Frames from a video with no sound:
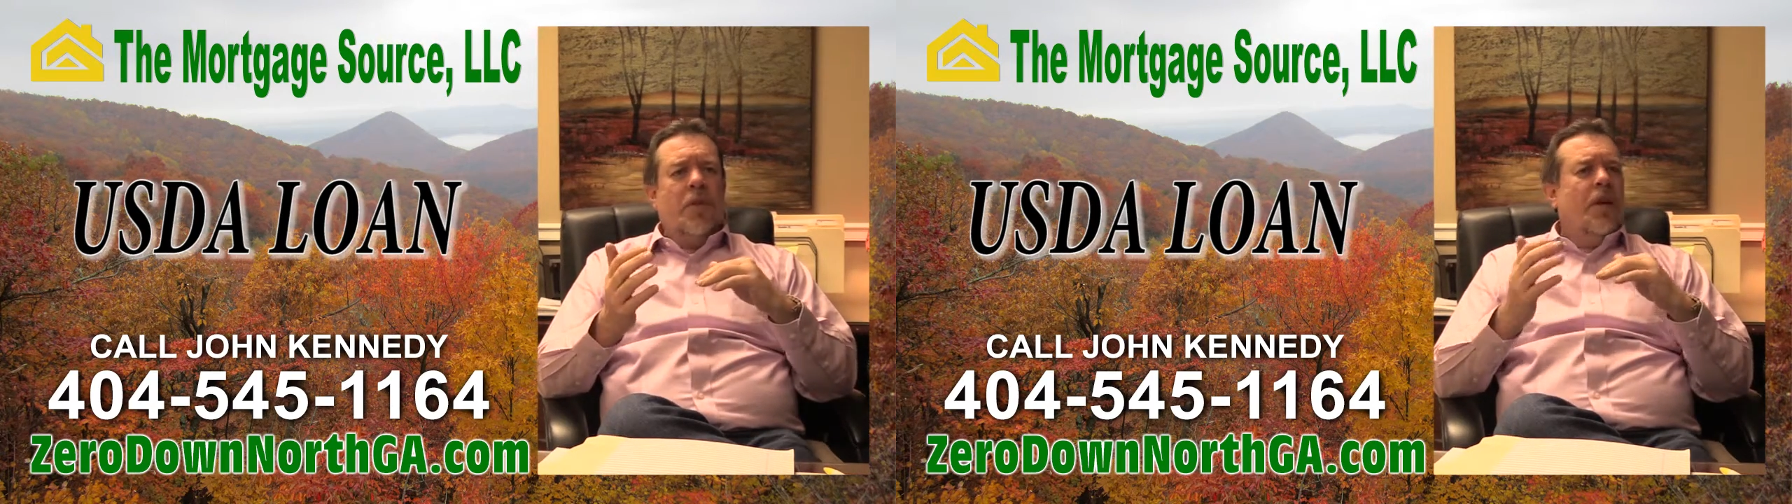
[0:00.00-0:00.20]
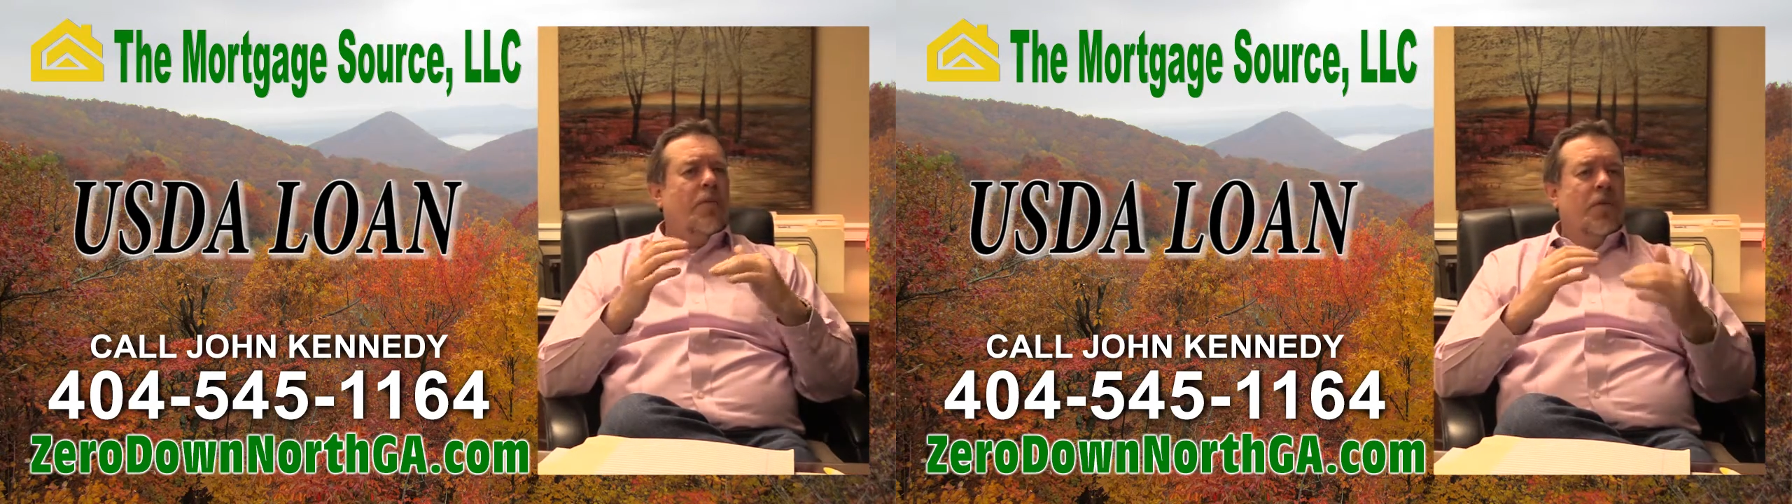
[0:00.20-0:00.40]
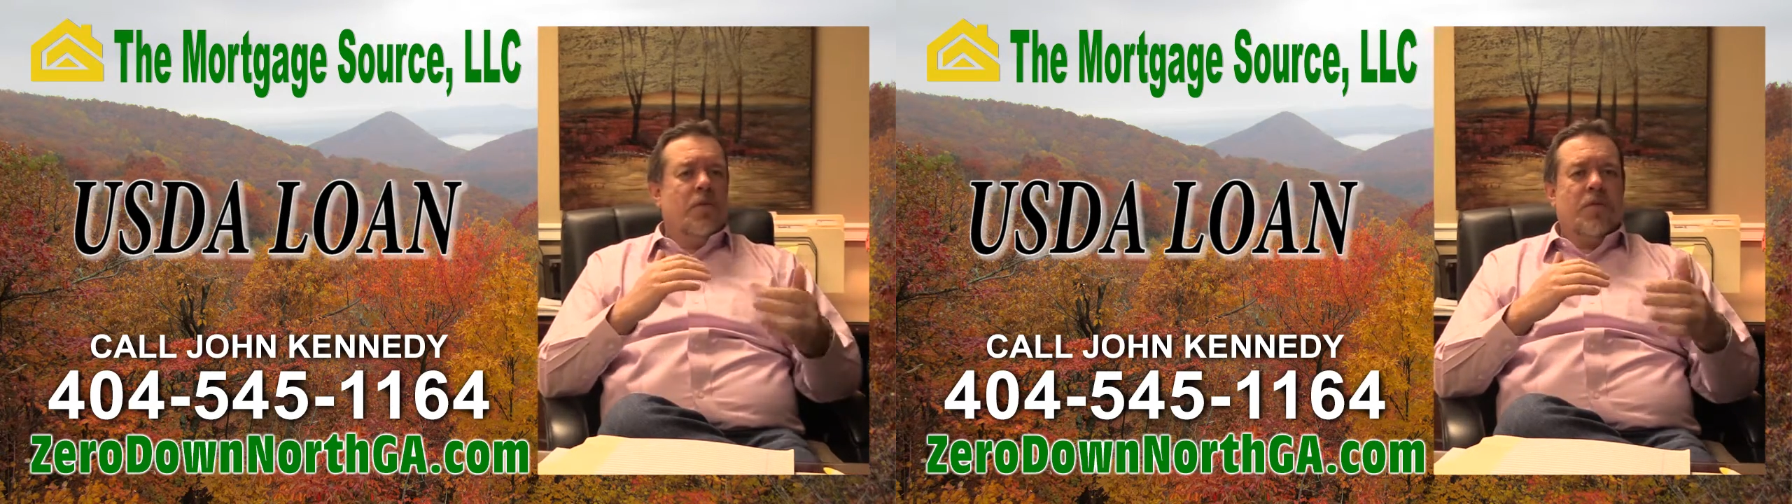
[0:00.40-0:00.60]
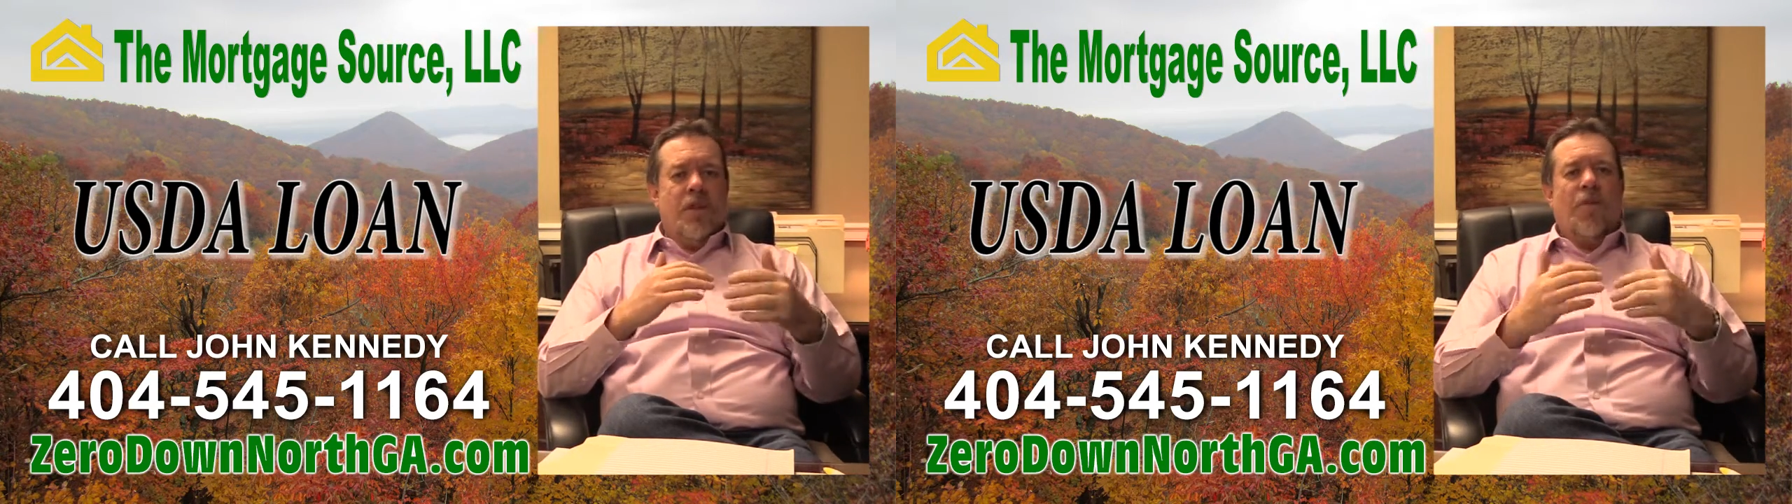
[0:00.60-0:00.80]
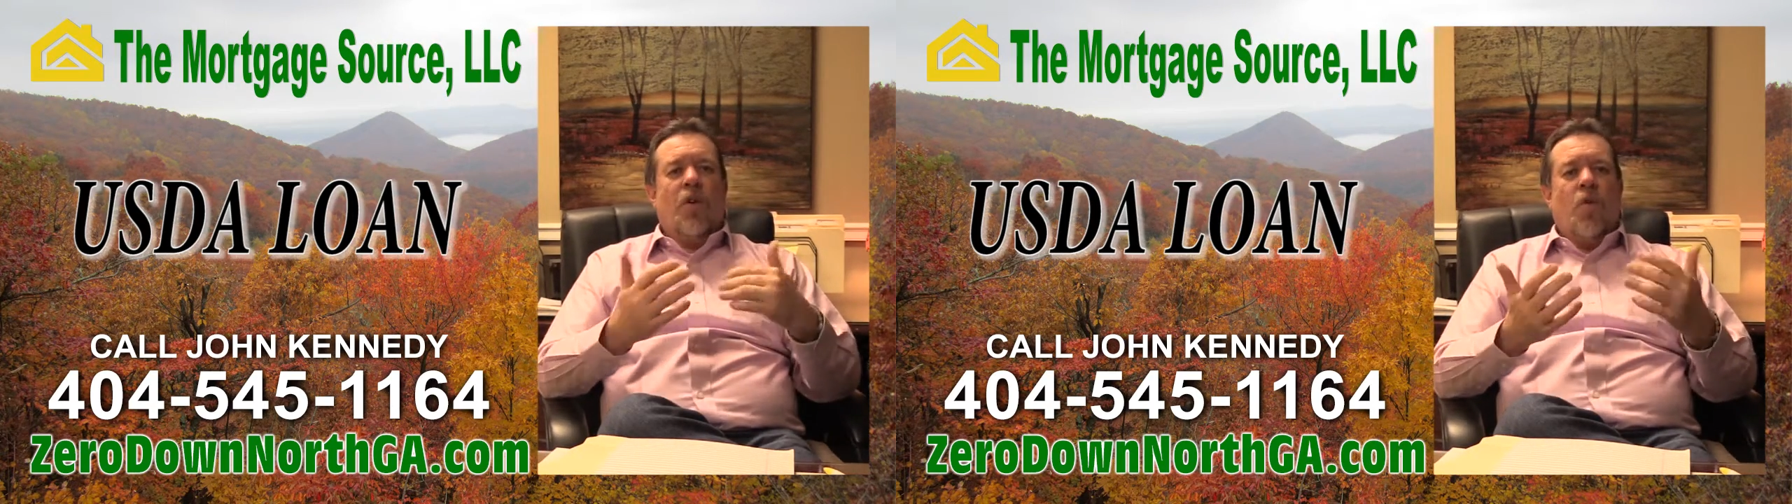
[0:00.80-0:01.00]
there's
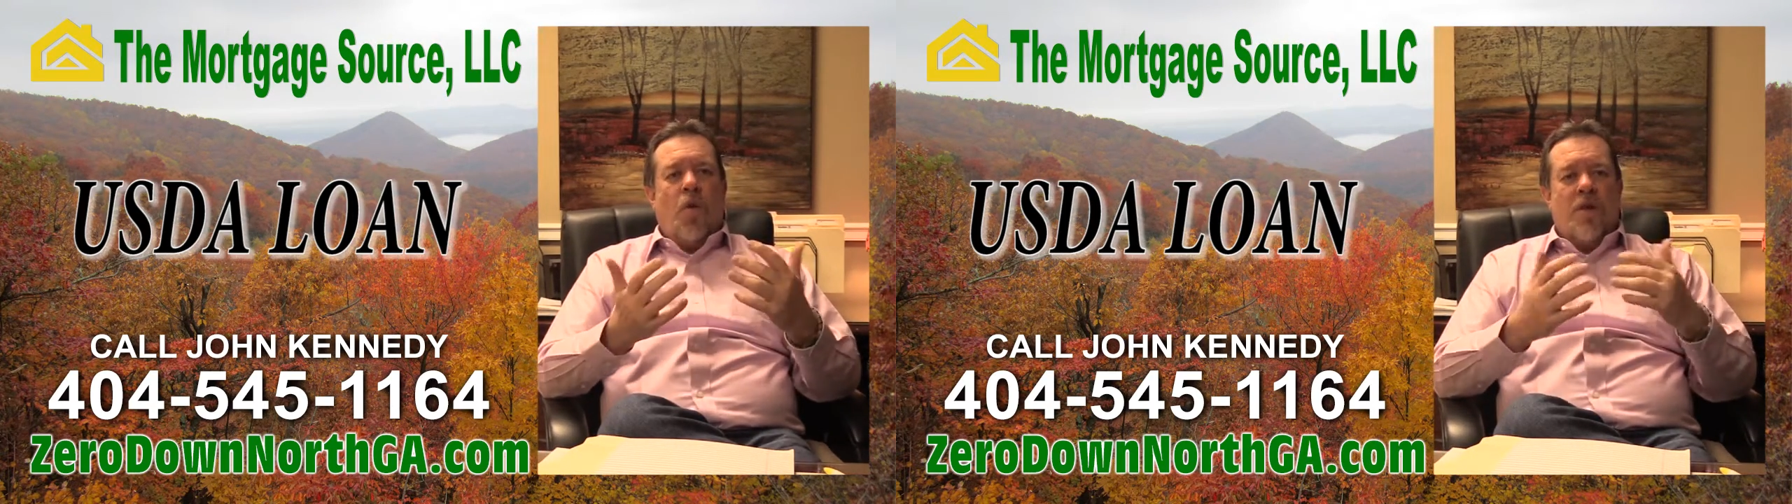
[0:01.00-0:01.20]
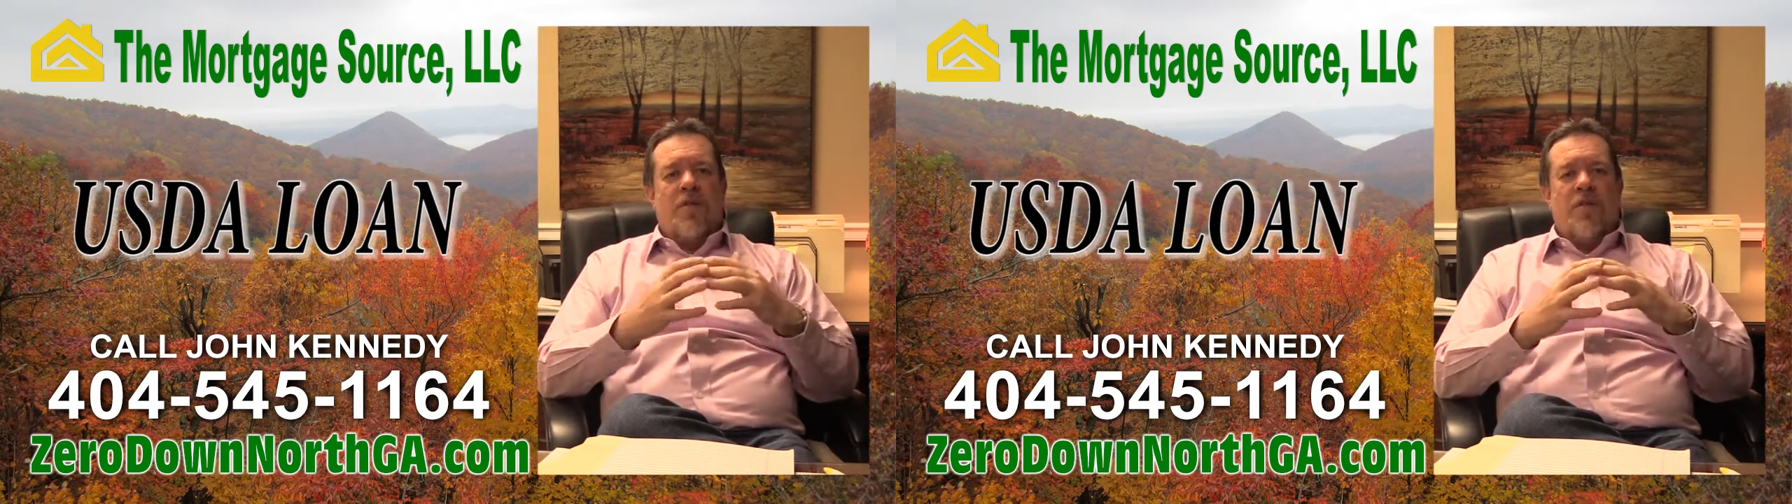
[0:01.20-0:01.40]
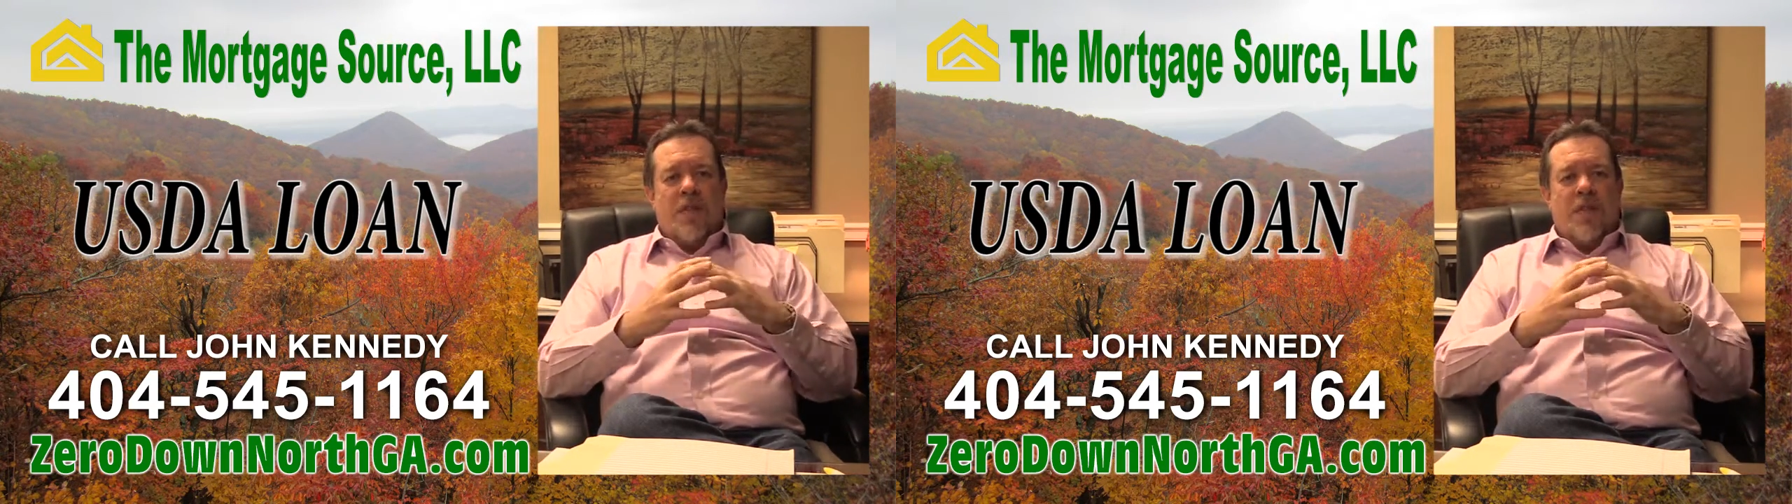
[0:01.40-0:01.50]
different questions